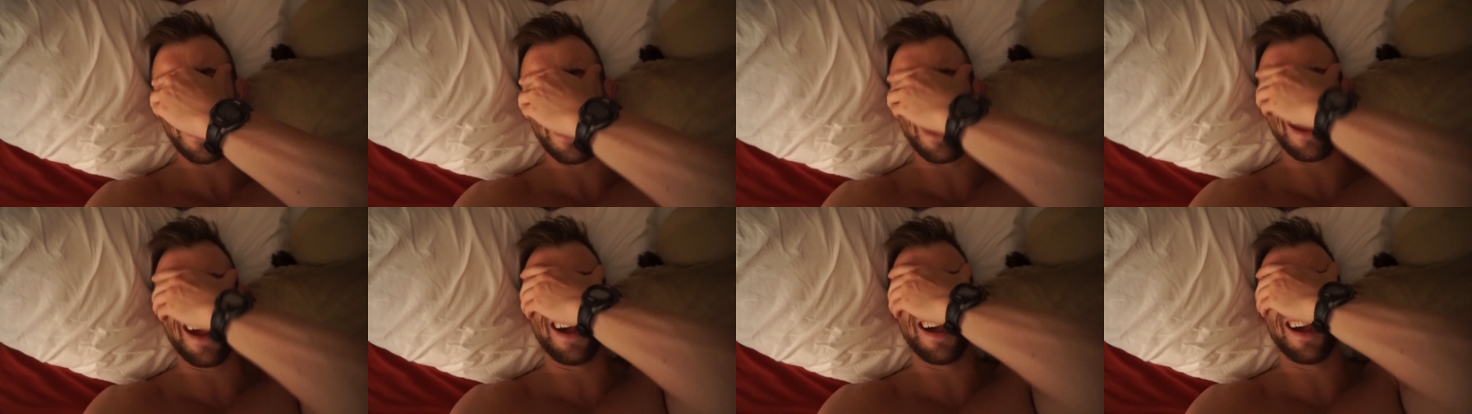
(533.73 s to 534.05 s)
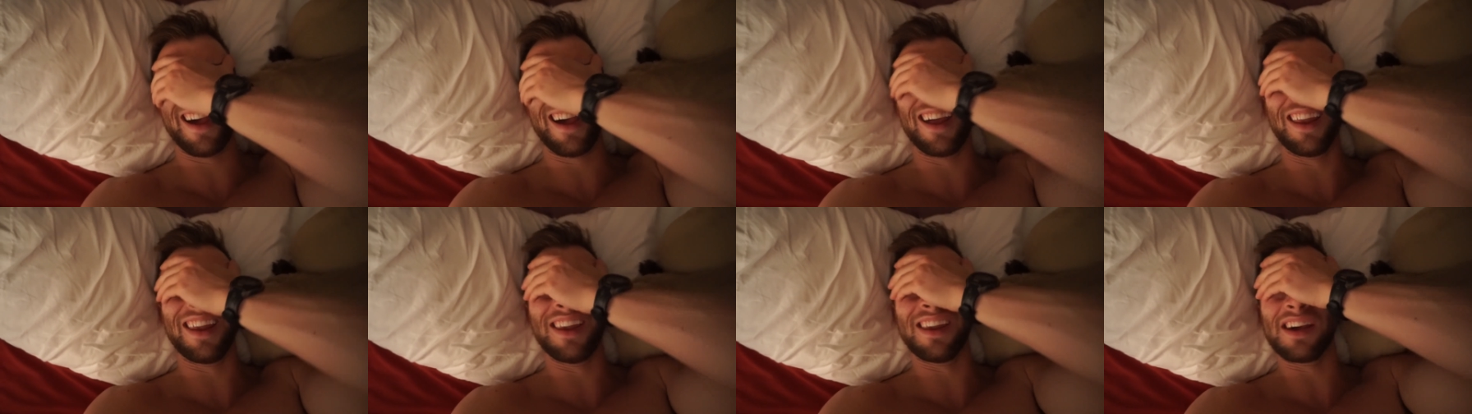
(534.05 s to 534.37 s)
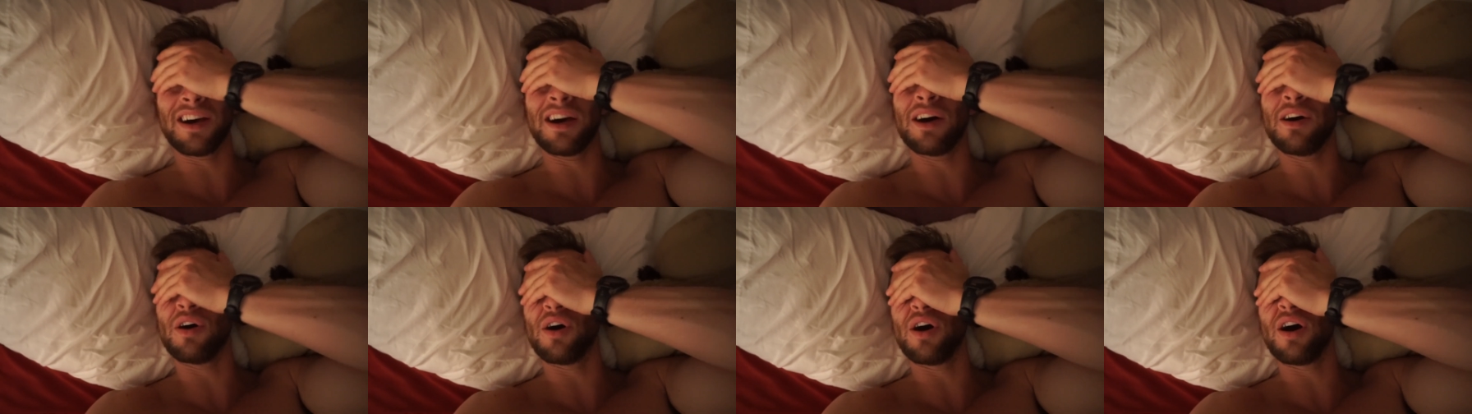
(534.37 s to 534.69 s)
and
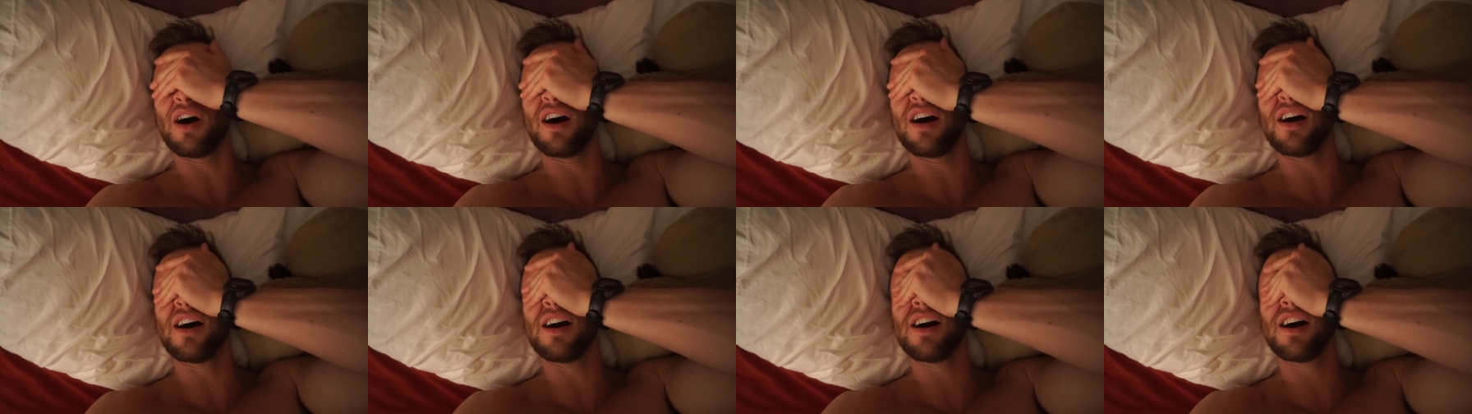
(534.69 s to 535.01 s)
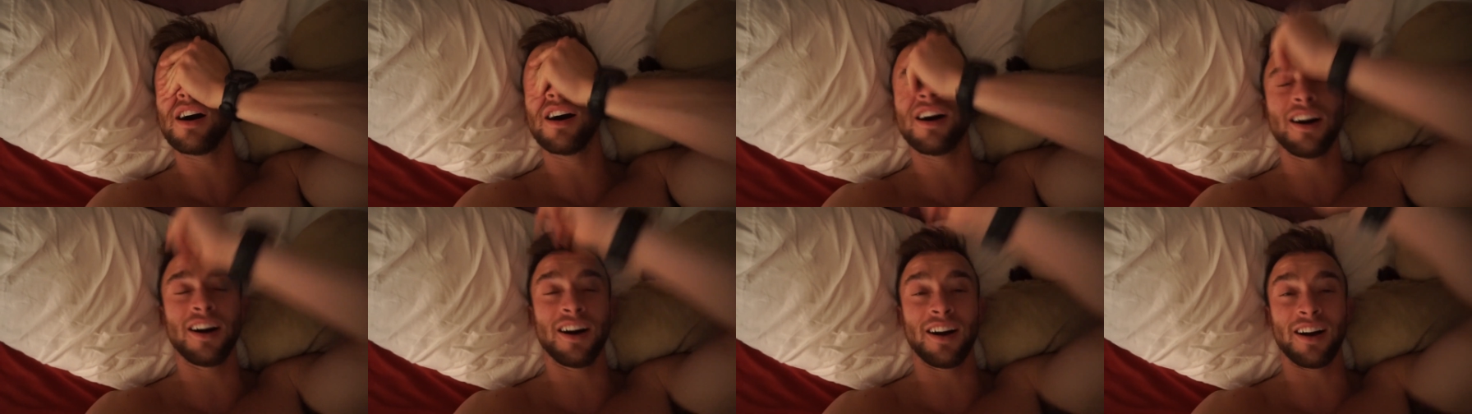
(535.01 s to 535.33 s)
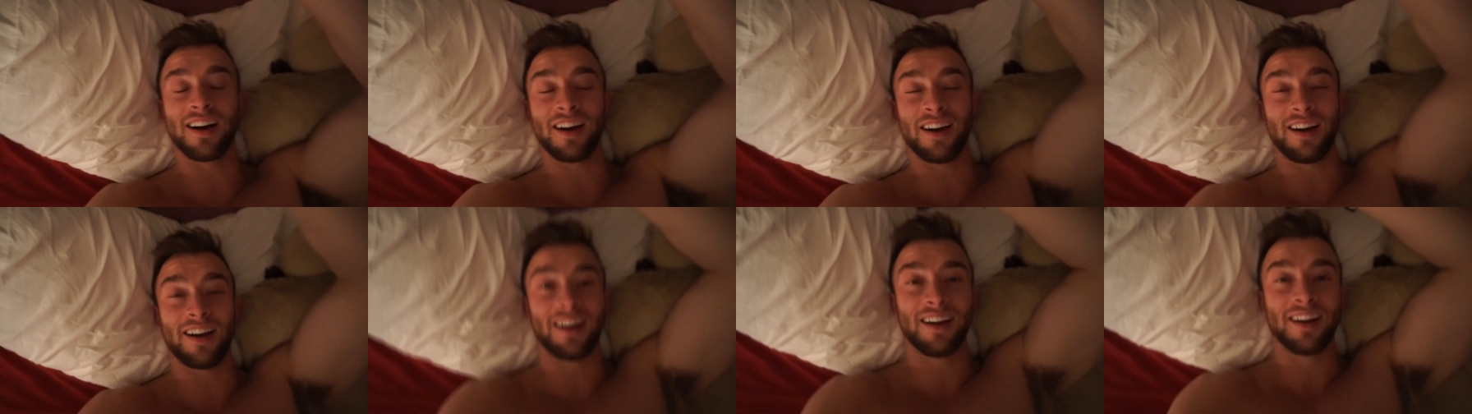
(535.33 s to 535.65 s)

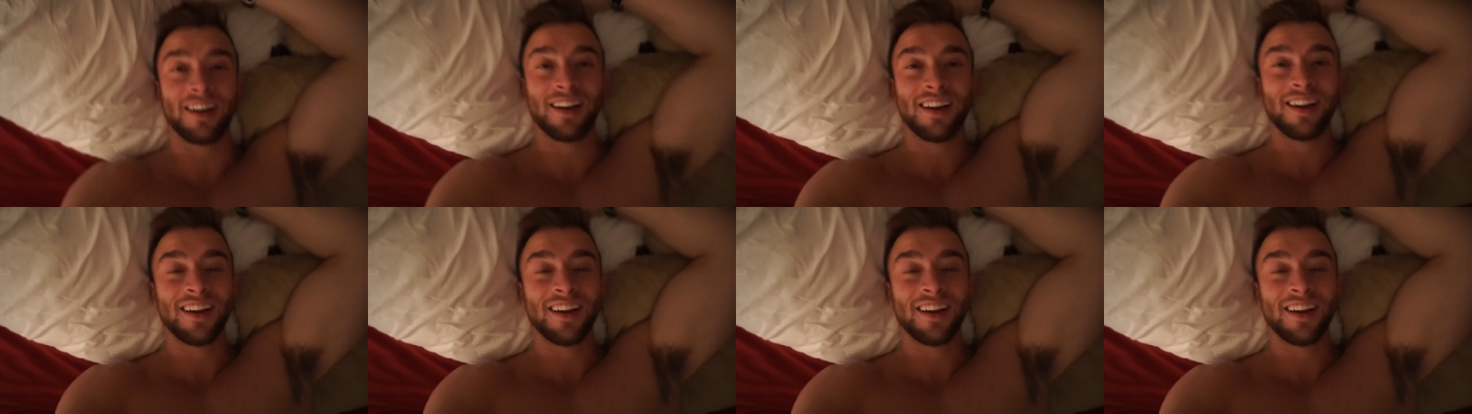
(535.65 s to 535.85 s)
uh,